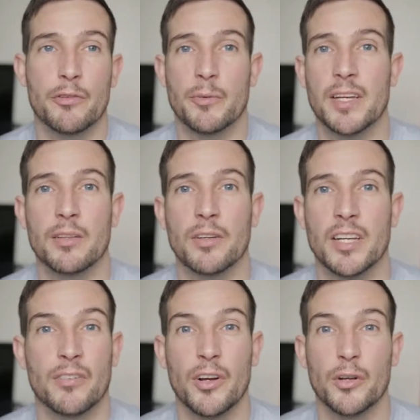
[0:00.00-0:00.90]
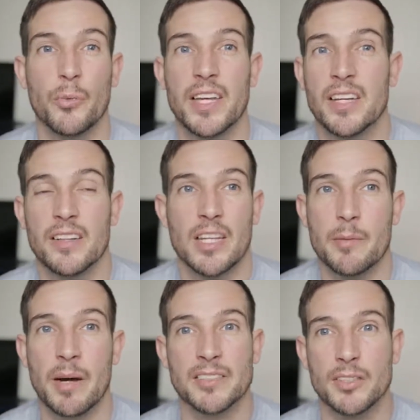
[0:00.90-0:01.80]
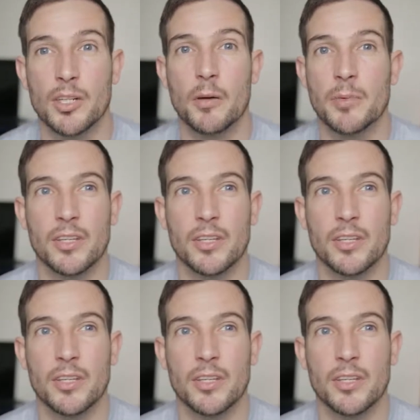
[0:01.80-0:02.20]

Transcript: FUE, you're looking around a week and then you're back to normal,